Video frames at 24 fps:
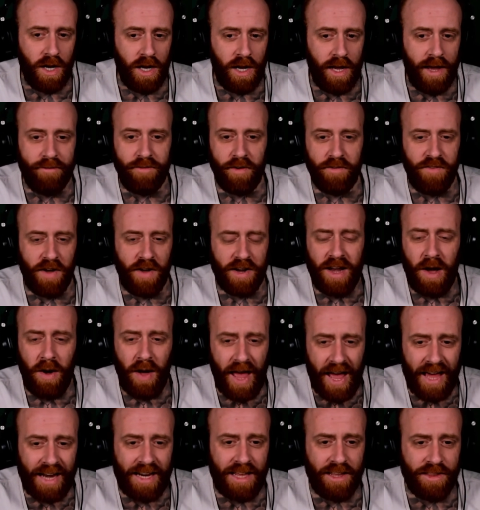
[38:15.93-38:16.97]
If I find out
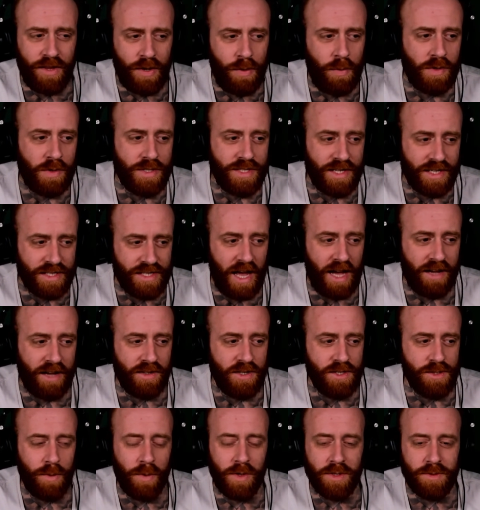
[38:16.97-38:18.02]
anything wasn't
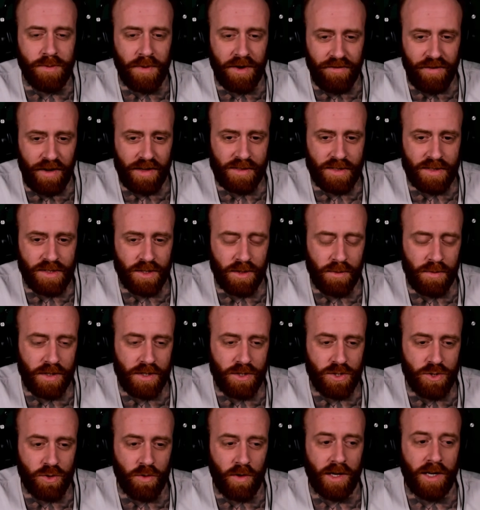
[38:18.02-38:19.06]
exactly as it was, my faith is going to be
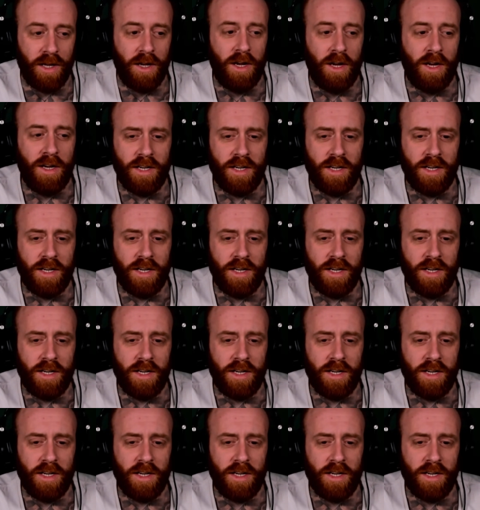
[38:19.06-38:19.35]
destroyed.